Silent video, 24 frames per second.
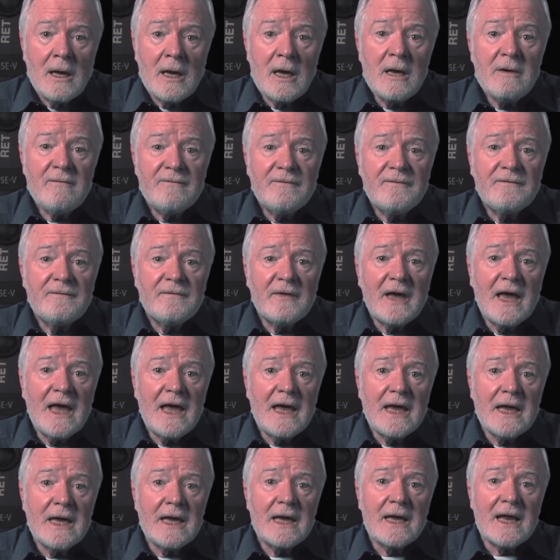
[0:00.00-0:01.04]
If
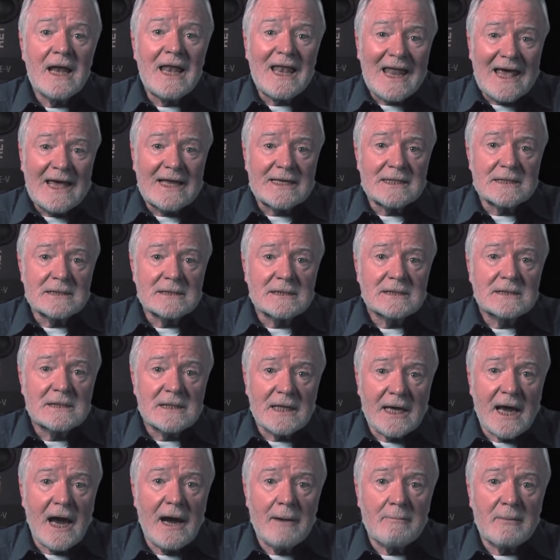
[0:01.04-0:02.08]
a lens
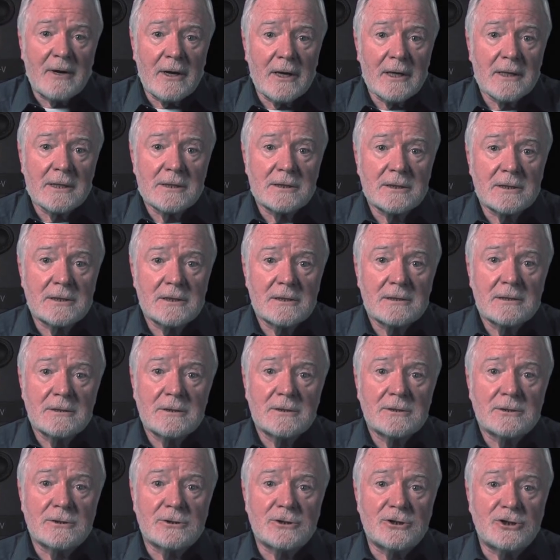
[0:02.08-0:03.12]
camera
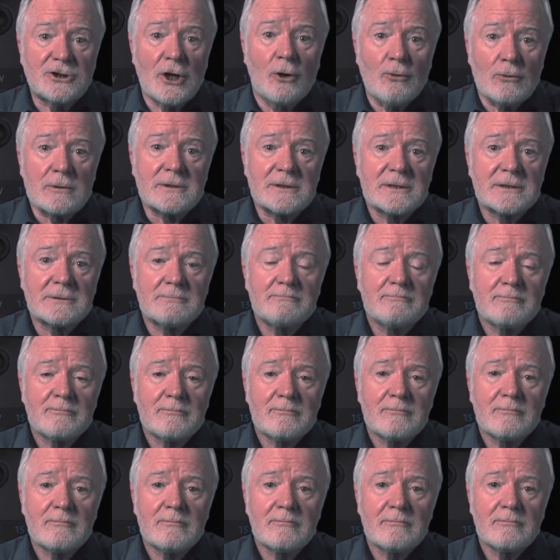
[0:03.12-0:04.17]
jolts,
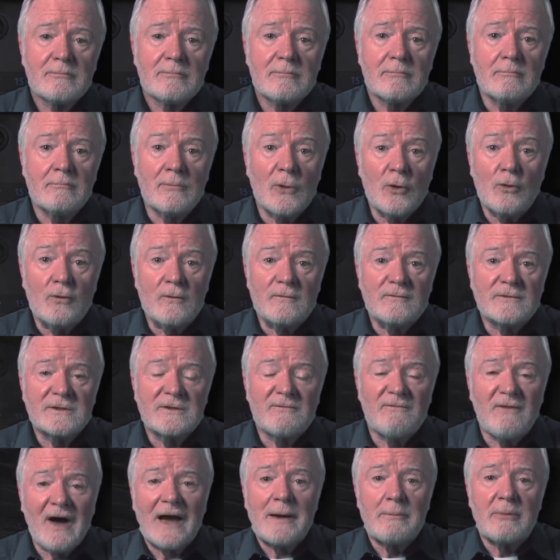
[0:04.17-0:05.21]
moves,
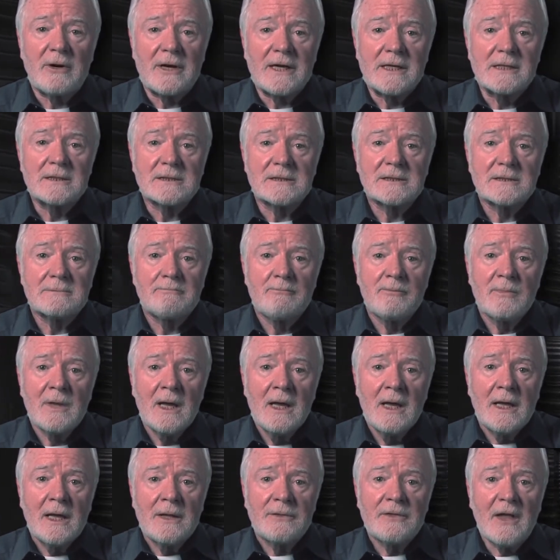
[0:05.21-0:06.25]
vibrates,
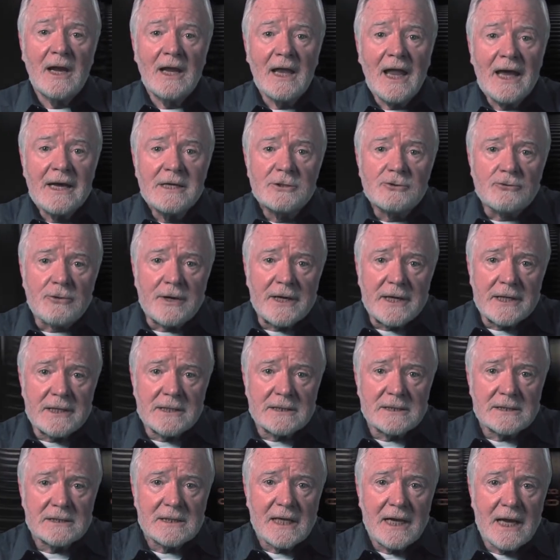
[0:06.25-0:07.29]
the light
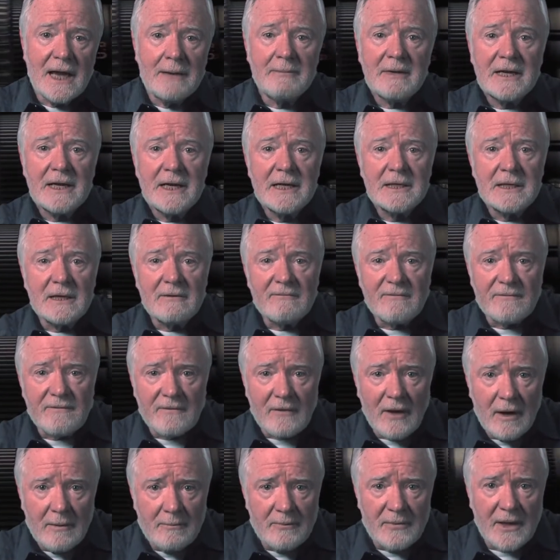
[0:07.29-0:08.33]
rays emanating
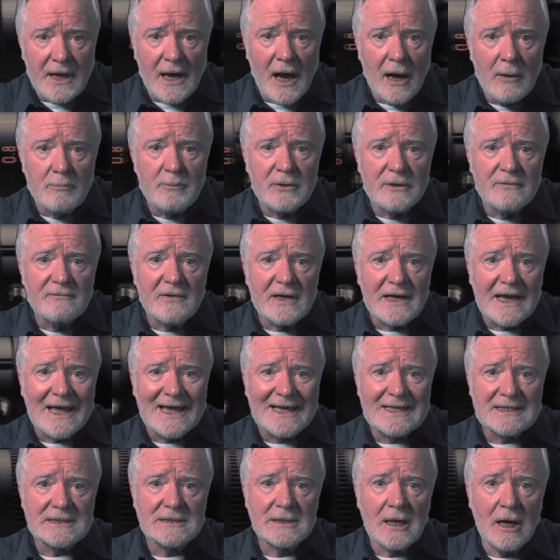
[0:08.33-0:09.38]
from the output of the
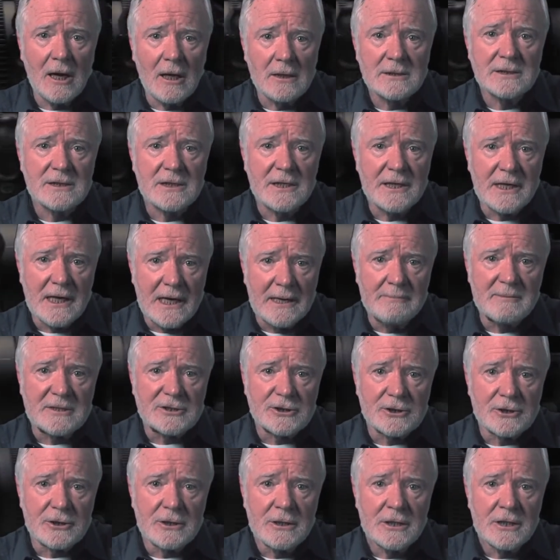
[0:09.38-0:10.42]
lens onto the
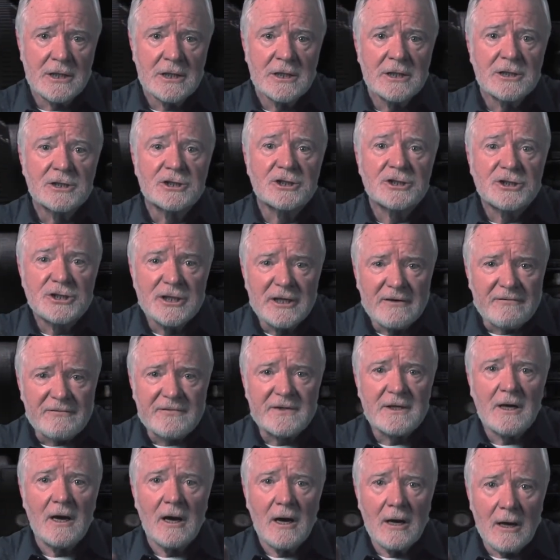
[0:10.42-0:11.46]
imager
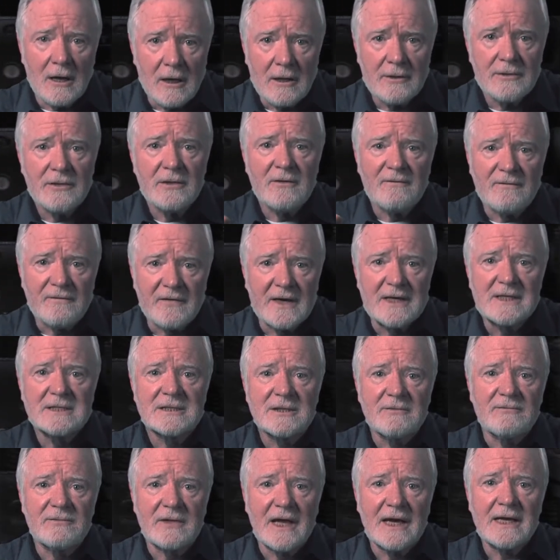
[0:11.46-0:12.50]
shift on the
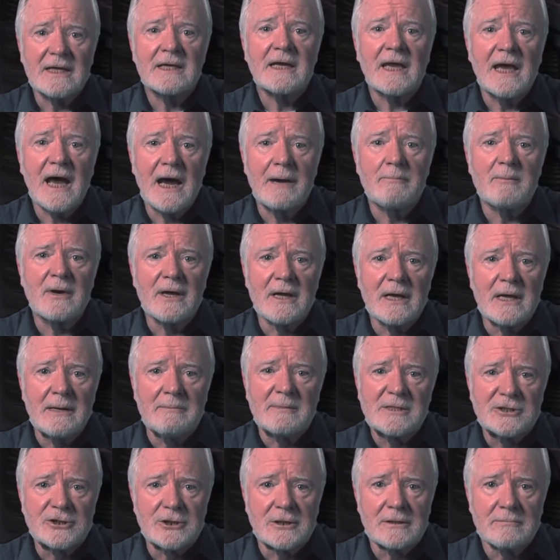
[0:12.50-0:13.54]
face of that camera
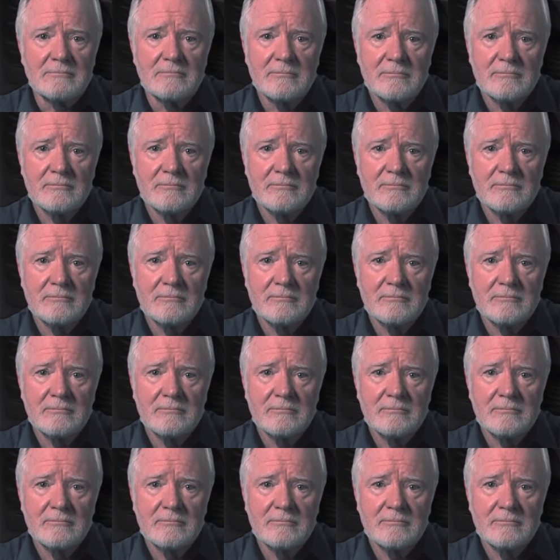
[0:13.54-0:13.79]
imager.